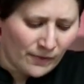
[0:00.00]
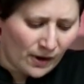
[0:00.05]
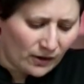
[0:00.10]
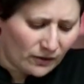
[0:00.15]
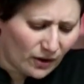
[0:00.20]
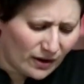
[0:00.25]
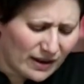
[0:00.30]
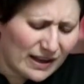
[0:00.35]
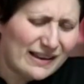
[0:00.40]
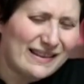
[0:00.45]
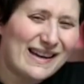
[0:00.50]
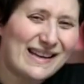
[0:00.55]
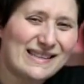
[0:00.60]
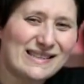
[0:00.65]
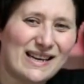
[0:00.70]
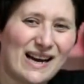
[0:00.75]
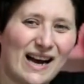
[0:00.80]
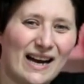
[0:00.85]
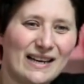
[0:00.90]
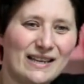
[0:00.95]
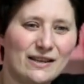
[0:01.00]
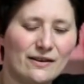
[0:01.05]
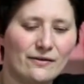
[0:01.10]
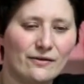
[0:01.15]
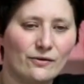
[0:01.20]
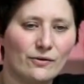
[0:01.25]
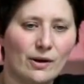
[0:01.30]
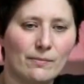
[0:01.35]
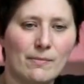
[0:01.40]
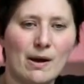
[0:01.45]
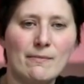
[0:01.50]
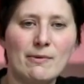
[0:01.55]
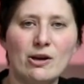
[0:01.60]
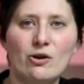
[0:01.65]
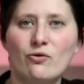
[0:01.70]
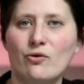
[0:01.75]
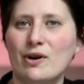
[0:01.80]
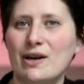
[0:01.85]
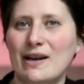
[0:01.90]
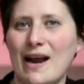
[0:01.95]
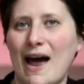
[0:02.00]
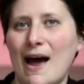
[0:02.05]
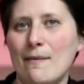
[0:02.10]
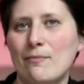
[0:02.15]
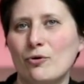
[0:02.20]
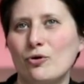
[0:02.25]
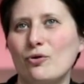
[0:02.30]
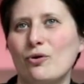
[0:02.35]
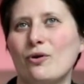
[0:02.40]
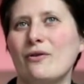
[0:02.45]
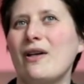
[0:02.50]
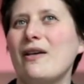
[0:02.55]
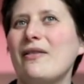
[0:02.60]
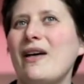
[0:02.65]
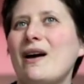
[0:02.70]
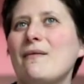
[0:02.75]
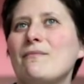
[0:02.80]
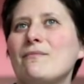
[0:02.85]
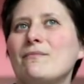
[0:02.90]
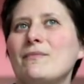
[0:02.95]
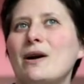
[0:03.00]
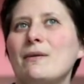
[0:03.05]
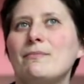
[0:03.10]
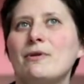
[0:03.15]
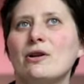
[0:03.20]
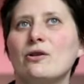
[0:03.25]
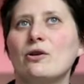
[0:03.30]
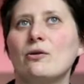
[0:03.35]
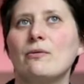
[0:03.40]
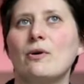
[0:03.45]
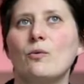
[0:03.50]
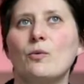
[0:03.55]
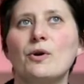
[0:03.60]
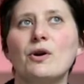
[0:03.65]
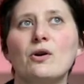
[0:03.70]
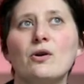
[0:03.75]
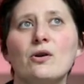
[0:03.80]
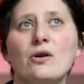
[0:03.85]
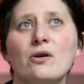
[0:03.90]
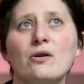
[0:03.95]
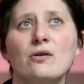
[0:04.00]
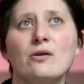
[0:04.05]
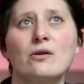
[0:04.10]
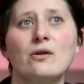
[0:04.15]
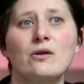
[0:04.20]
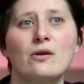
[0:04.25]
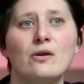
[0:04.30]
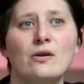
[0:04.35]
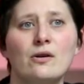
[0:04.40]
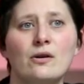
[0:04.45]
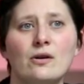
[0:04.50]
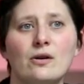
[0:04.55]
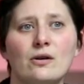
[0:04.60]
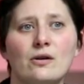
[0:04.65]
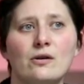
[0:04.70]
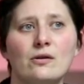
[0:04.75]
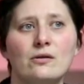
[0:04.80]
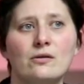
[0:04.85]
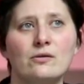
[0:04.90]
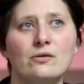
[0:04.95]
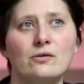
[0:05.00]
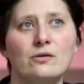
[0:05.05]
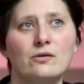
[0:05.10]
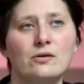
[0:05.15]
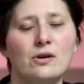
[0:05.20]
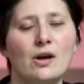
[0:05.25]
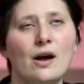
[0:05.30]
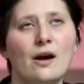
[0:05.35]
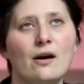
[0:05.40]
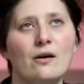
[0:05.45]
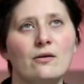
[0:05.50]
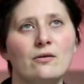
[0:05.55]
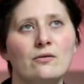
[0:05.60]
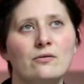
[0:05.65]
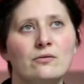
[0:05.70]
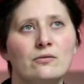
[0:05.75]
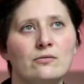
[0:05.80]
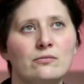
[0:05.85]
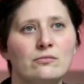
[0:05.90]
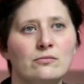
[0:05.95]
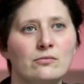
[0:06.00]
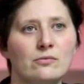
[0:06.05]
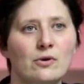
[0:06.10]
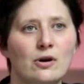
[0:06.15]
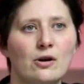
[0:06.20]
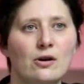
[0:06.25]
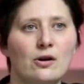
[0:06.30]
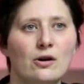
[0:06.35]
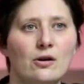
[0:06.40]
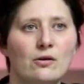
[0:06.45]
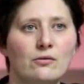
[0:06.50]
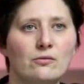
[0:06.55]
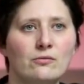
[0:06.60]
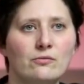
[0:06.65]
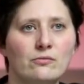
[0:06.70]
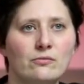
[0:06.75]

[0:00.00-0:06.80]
So I think that's kind of like maybe green apple, or that might be a little bit weird. Yeah, I don't know.